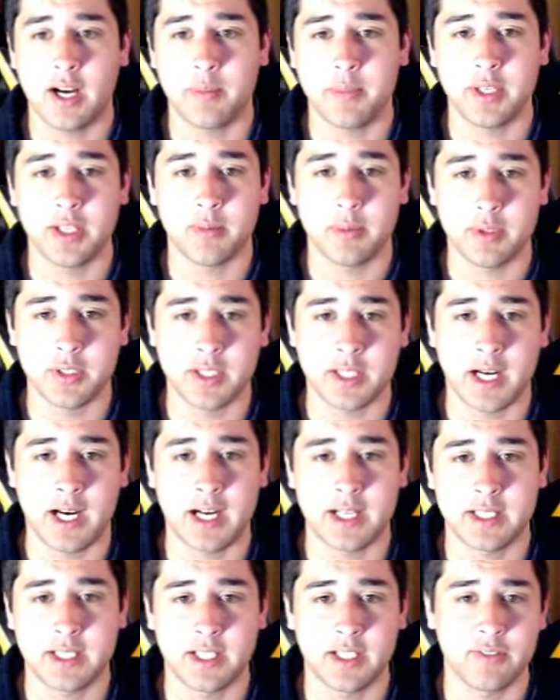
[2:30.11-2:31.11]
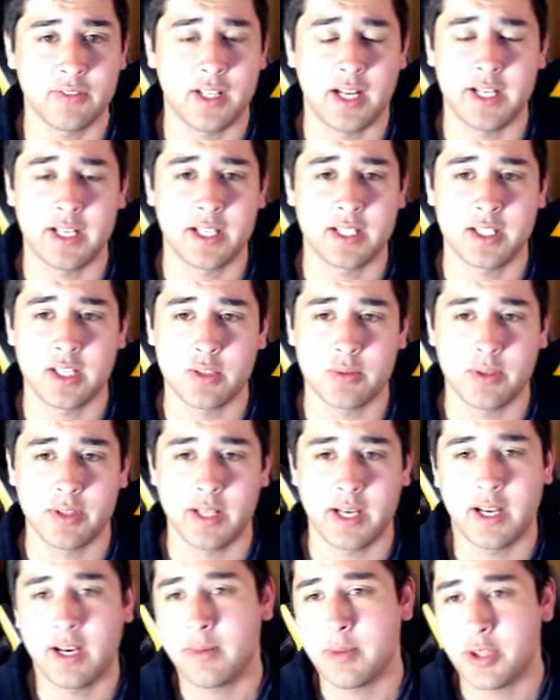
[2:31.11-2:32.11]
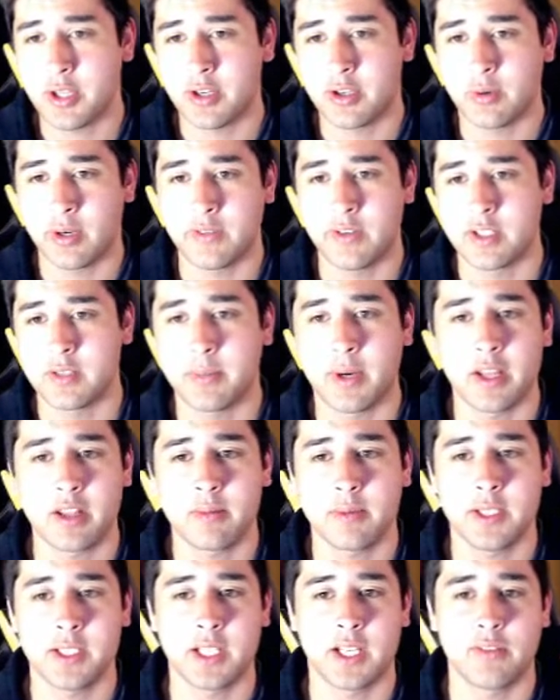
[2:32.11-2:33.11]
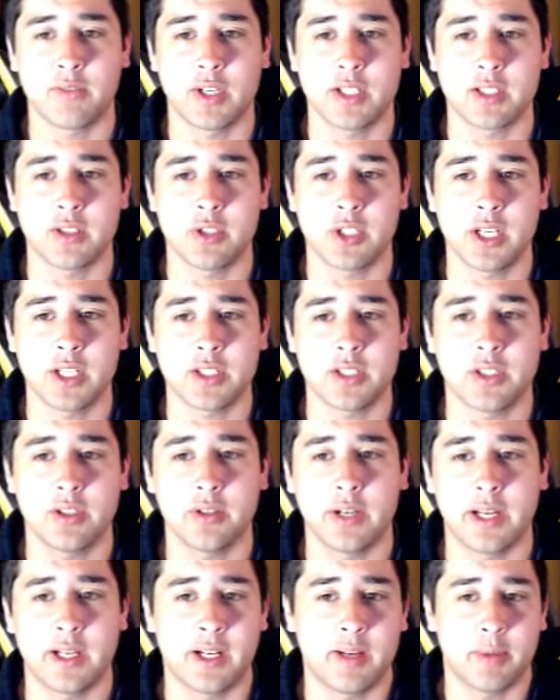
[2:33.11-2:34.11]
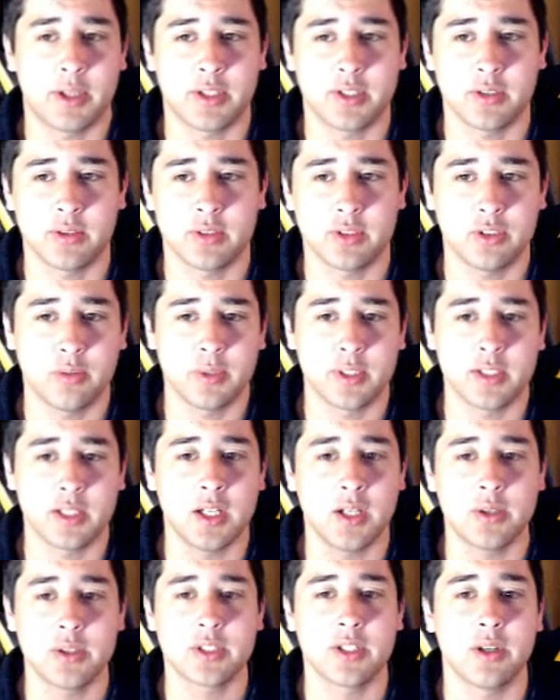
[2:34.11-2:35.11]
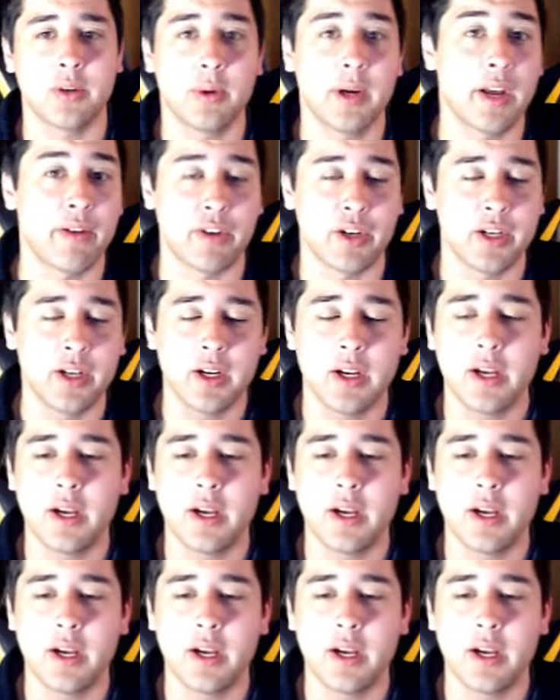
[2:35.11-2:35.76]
Being immune to Toxic if Latias does run that. I mean, Thunder Wave doesn't bother me because I have Resto Chesto, and I'm also stupid slow, so whatever.